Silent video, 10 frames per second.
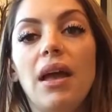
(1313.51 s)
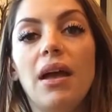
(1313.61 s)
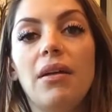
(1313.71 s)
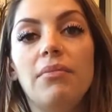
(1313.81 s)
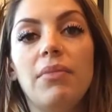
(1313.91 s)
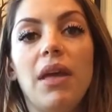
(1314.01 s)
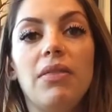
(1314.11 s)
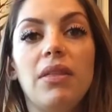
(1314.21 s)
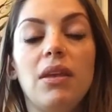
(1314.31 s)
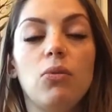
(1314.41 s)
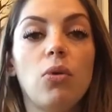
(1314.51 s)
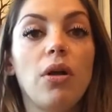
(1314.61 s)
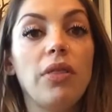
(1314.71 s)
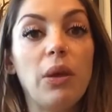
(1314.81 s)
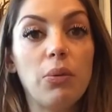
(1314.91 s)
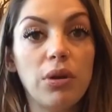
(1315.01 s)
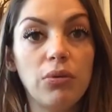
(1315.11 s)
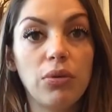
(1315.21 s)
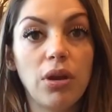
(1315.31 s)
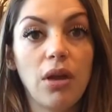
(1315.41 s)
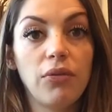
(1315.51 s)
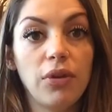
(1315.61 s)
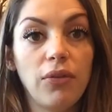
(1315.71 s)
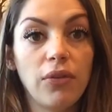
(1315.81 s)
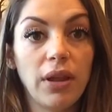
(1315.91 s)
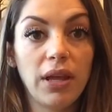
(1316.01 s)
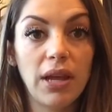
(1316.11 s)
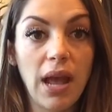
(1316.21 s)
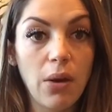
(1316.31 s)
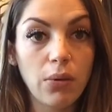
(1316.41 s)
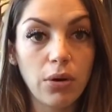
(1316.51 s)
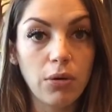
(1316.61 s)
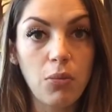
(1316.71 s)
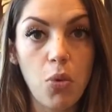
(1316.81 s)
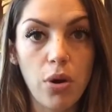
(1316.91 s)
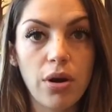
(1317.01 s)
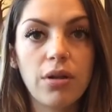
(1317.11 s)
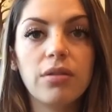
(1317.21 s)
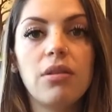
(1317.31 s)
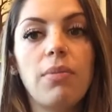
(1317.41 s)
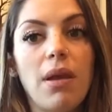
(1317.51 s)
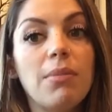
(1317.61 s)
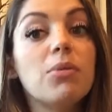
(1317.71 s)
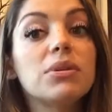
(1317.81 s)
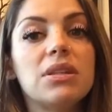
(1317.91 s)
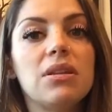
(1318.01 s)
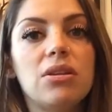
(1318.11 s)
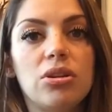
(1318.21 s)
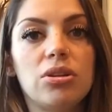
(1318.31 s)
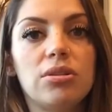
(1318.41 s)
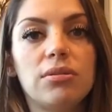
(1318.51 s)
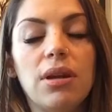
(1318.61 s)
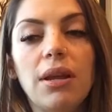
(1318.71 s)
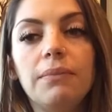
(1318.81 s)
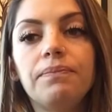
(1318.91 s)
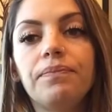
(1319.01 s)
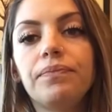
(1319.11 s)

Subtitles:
and then while they were in recovery for like an hour or more, the baby was in the nursery.